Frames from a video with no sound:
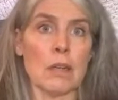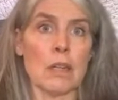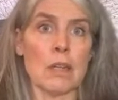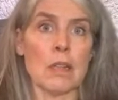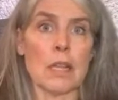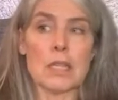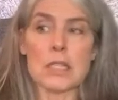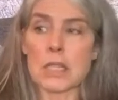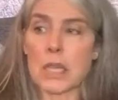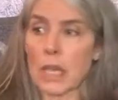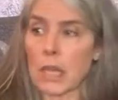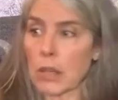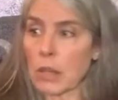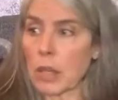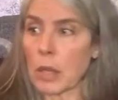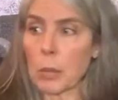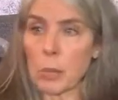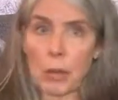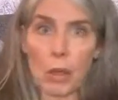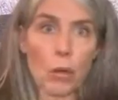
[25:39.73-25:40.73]
Let's get you
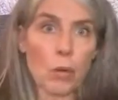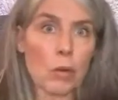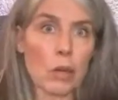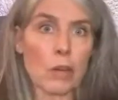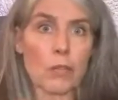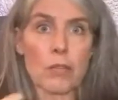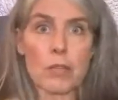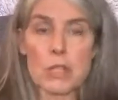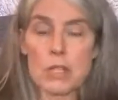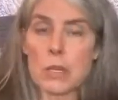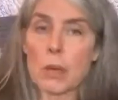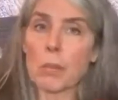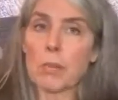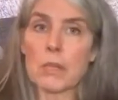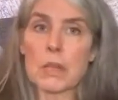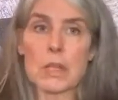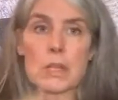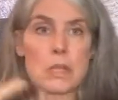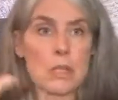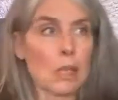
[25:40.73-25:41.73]
keep going. If it's something
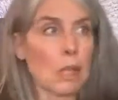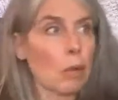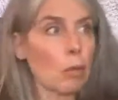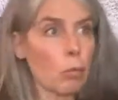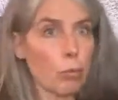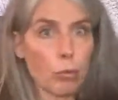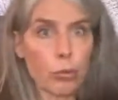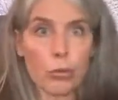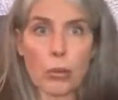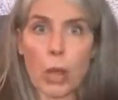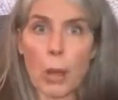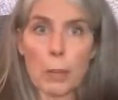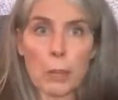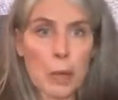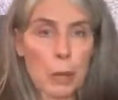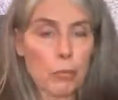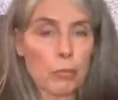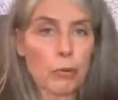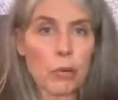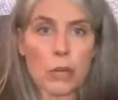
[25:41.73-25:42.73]
that's like
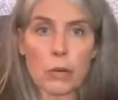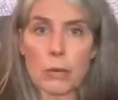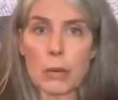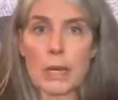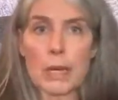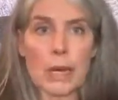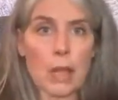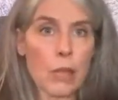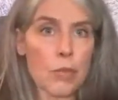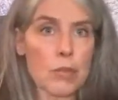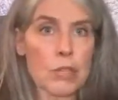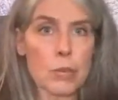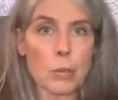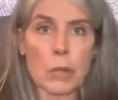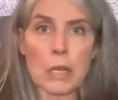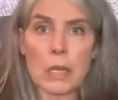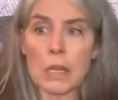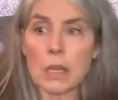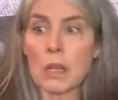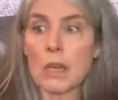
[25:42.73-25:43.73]
coming up for you right now this
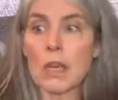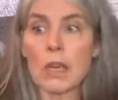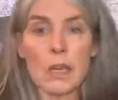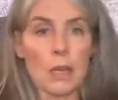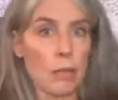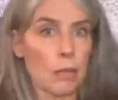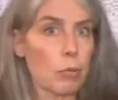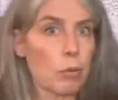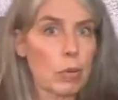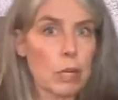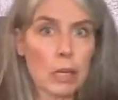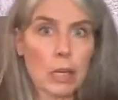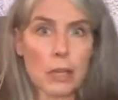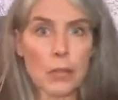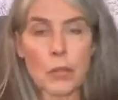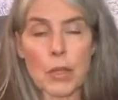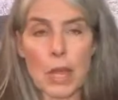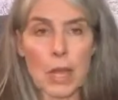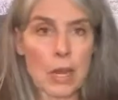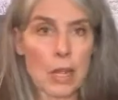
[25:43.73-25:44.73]
week, if we can
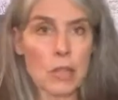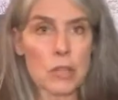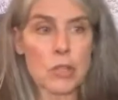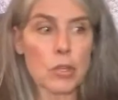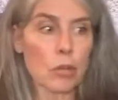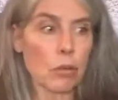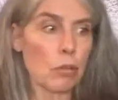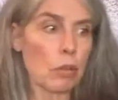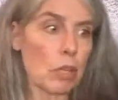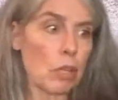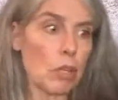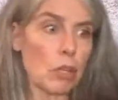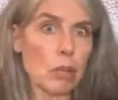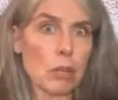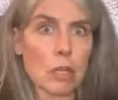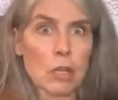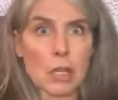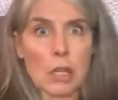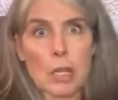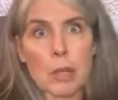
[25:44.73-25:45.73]
get that answered, then you
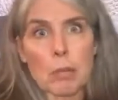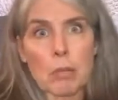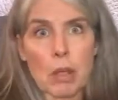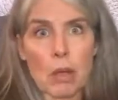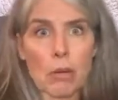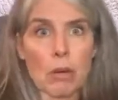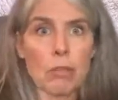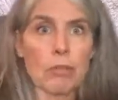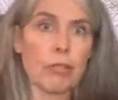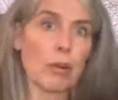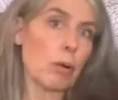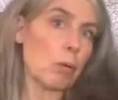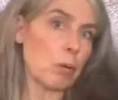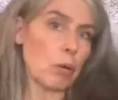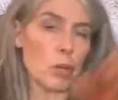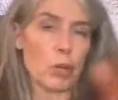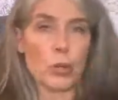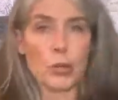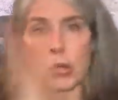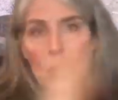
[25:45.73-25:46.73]
can keep going
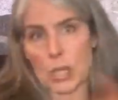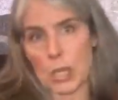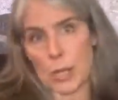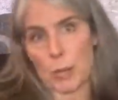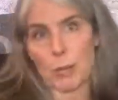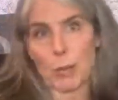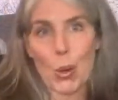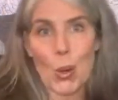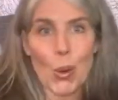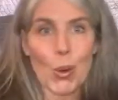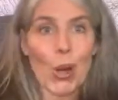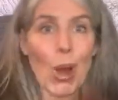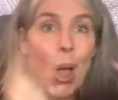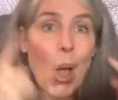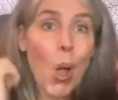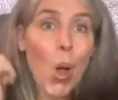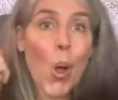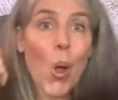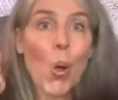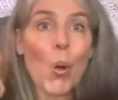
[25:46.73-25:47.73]
forward. You can keep going,
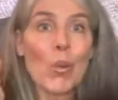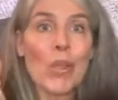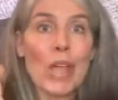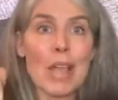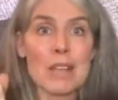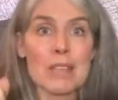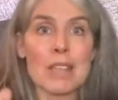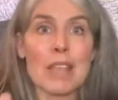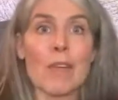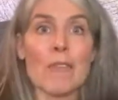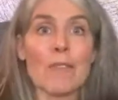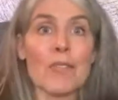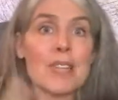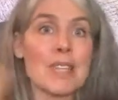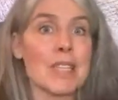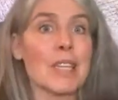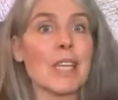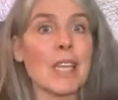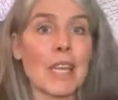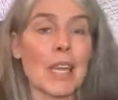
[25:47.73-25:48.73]
oh yes, that
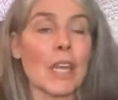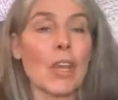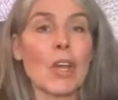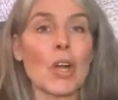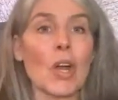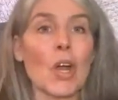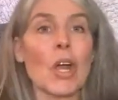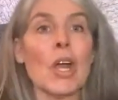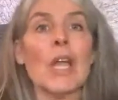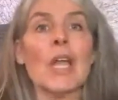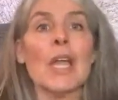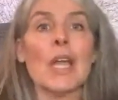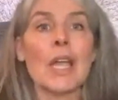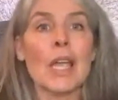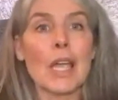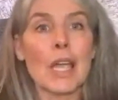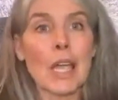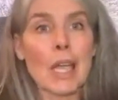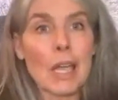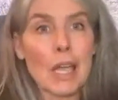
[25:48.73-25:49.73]
fits in here.
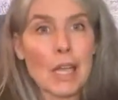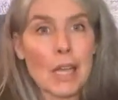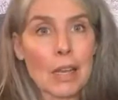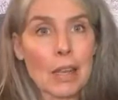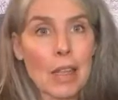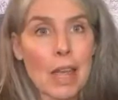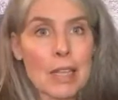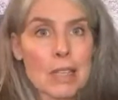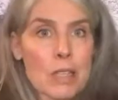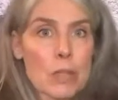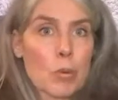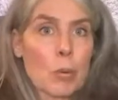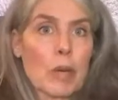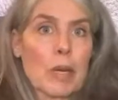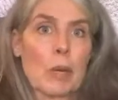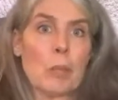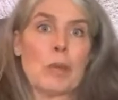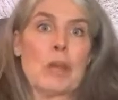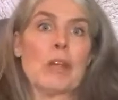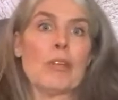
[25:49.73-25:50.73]
And that's what
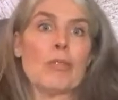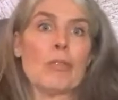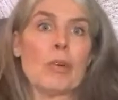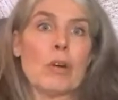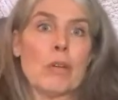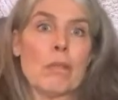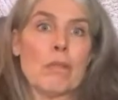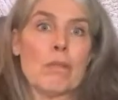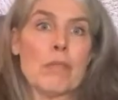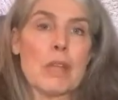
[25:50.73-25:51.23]
I'm here for.